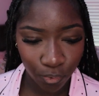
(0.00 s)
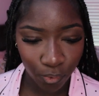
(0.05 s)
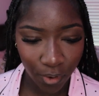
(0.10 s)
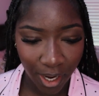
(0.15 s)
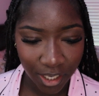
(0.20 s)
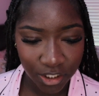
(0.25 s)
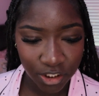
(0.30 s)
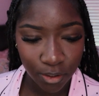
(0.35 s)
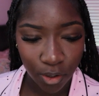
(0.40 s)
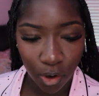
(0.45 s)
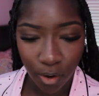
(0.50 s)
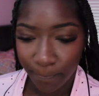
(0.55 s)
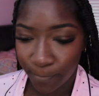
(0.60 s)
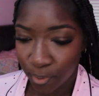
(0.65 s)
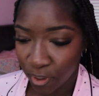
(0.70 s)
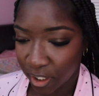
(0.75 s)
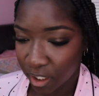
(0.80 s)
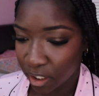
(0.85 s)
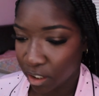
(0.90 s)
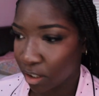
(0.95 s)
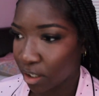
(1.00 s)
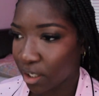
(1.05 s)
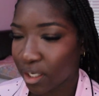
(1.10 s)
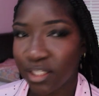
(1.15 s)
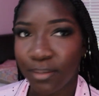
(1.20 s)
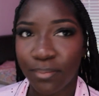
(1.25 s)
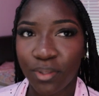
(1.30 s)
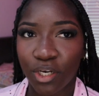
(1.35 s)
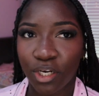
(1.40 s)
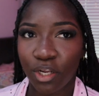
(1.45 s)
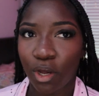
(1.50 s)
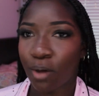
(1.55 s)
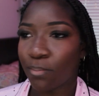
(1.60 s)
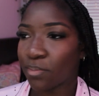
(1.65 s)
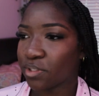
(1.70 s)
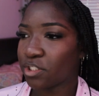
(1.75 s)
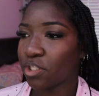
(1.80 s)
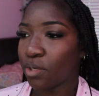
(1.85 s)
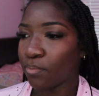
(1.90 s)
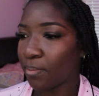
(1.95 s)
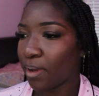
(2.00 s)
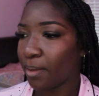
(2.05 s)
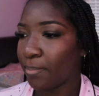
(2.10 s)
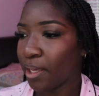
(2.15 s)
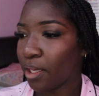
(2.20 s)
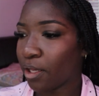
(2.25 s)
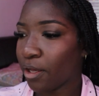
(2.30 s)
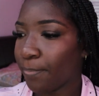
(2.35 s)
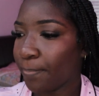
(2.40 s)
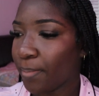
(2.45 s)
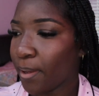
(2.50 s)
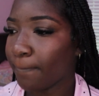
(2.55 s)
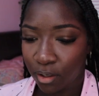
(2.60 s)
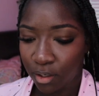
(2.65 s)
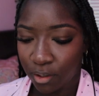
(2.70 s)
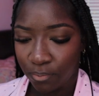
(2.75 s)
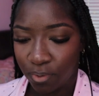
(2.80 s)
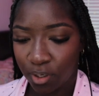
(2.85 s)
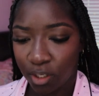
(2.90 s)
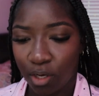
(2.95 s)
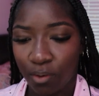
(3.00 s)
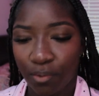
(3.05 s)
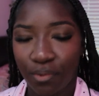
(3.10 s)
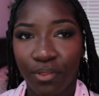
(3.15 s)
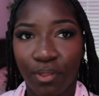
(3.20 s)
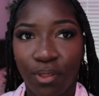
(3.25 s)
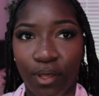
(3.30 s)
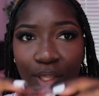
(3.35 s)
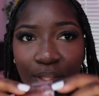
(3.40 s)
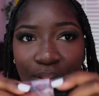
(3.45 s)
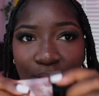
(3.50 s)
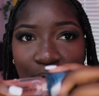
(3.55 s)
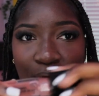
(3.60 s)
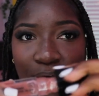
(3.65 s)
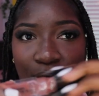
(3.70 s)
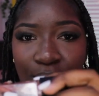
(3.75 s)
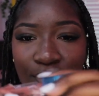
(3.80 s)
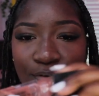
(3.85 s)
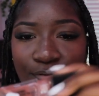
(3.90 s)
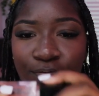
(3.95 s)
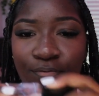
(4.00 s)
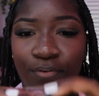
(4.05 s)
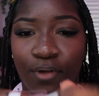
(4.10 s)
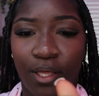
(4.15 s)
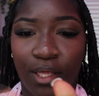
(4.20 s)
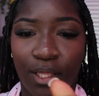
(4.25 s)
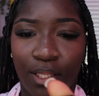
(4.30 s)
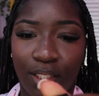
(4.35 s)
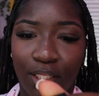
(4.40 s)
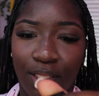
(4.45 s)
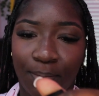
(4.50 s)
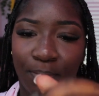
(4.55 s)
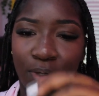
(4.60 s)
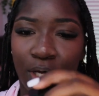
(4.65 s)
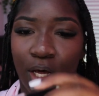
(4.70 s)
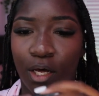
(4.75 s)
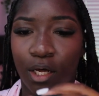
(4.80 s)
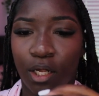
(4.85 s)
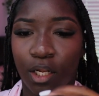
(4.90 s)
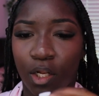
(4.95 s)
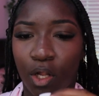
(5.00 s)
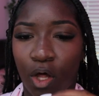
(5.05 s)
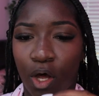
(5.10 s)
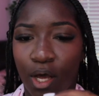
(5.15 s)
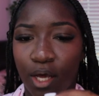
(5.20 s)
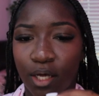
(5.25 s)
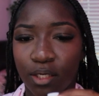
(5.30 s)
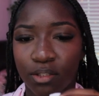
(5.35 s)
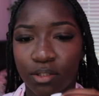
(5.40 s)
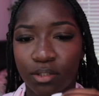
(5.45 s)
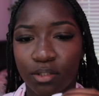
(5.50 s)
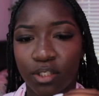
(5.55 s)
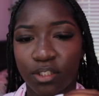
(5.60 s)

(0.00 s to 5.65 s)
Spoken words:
We're actually going pretty good because I'm literally almost done with my makeup. We're gonna go with the e.l.f. lip gloss.